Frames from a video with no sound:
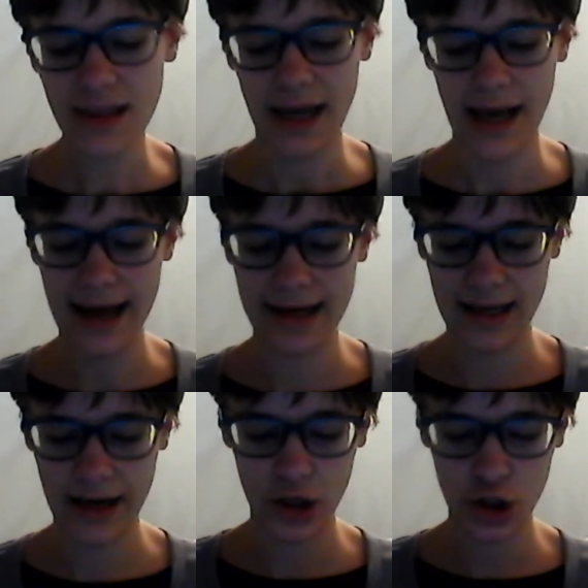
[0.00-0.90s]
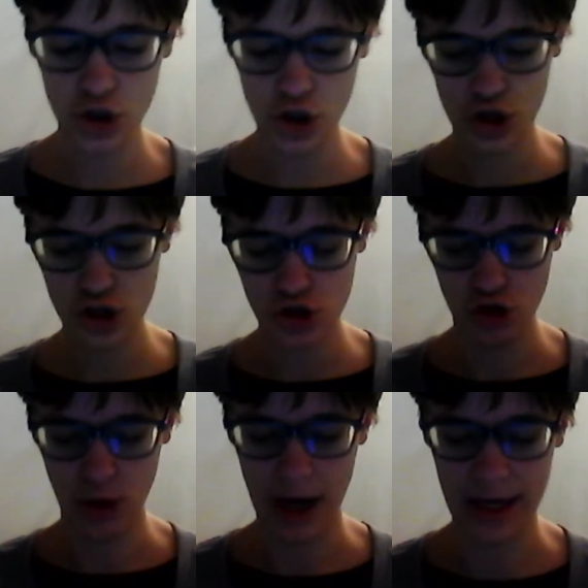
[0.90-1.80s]
And characters
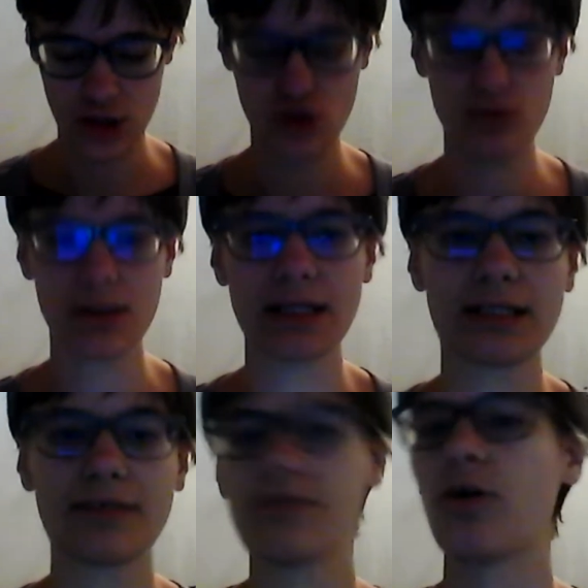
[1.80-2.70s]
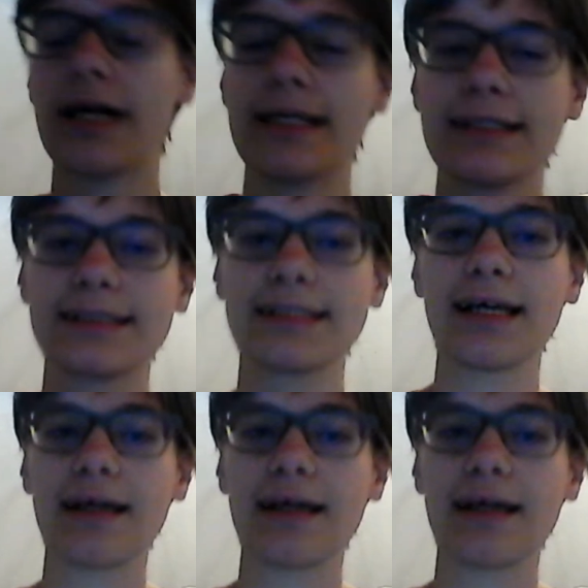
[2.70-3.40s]
who I do need to voice,